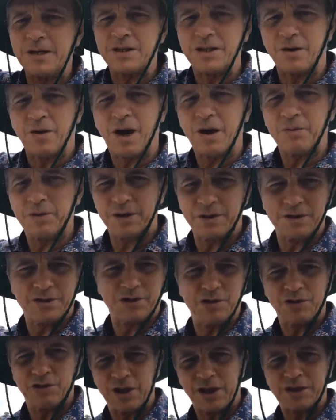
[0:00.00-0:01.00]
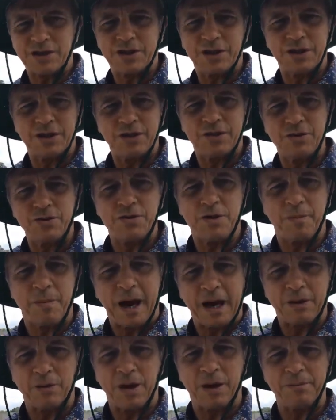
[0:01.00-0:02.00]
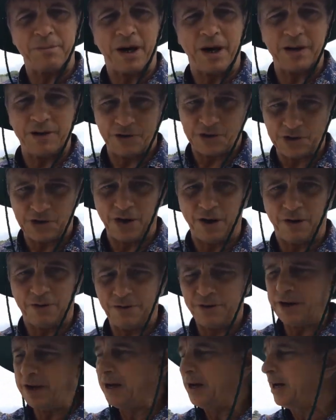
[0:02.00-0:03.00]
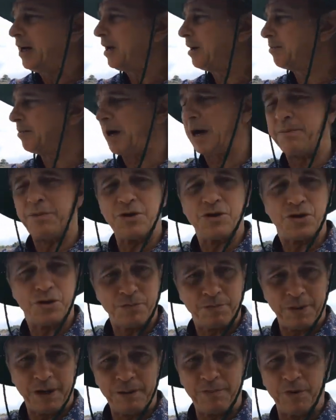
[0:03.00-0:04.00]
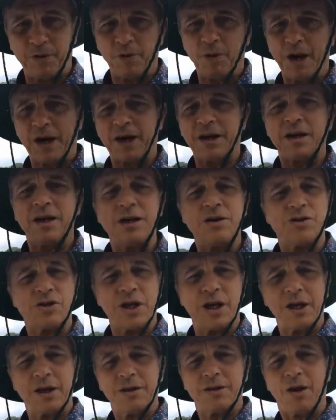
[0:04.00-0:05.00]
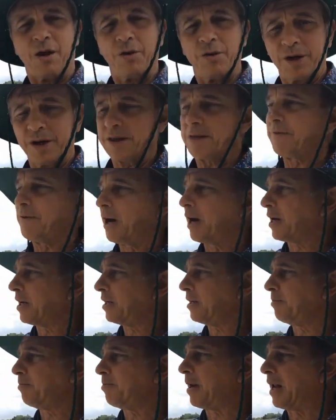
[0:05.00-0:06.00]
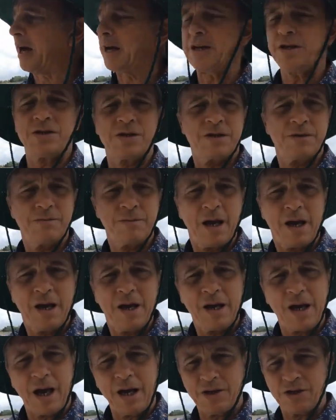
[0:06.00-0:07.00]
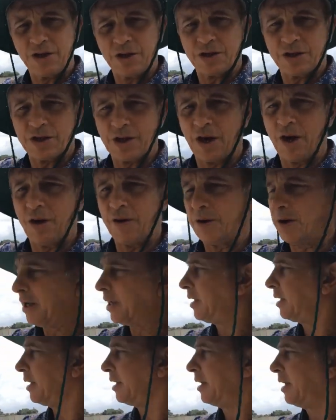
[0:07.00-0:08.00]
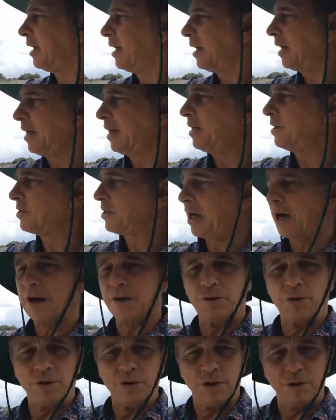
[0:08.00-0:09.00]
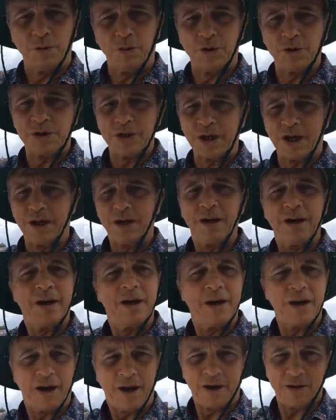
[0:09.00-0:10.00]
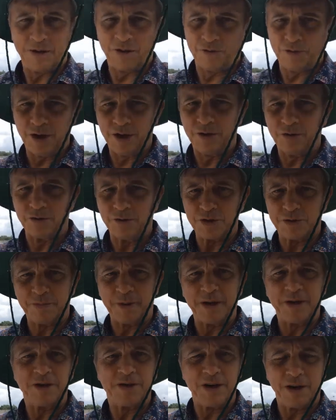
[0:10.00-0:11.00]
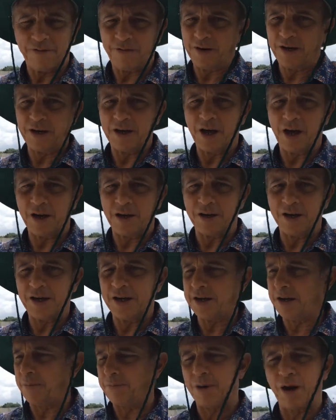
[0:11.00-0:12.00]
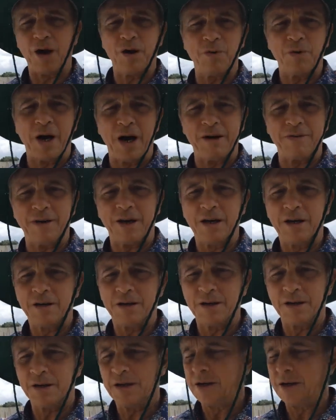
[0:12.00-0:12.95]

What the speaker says: me, so I wouldn't suggest that you do the back one by yourself. Maybe two people, one at each end, holding the vinyl in place as you slowly ease out all the water and the wrinkles. But you're definitely going to need a blow waver,